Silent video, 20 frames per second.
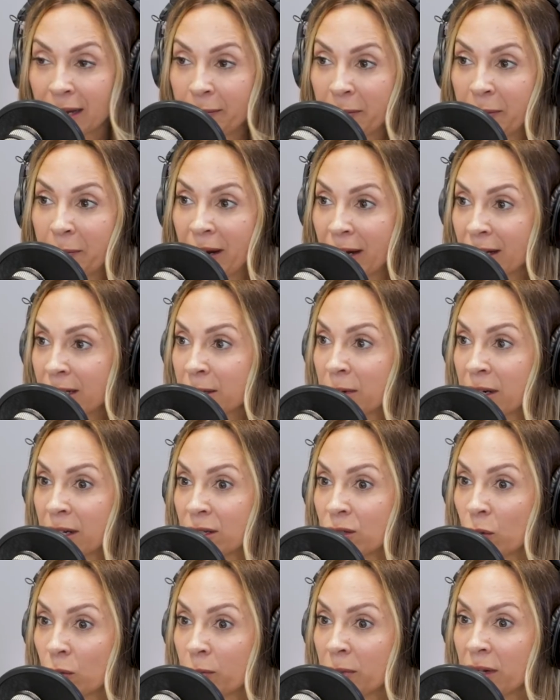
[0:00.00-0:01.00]
I mean, my husband
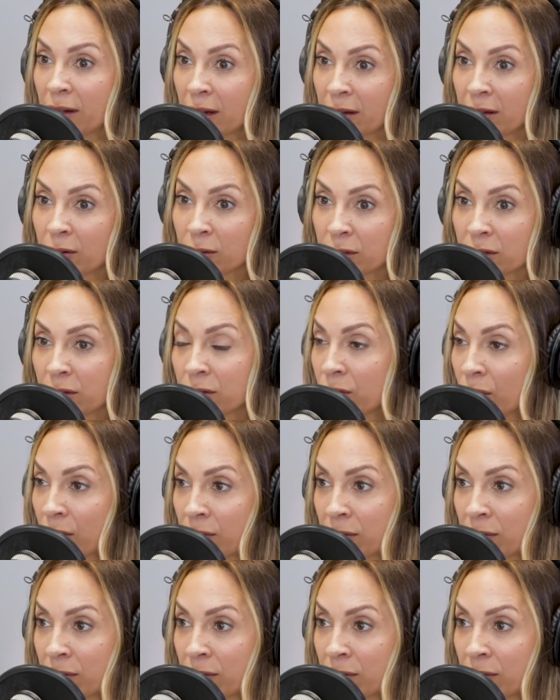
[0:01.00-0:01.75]
had told me that there was this girl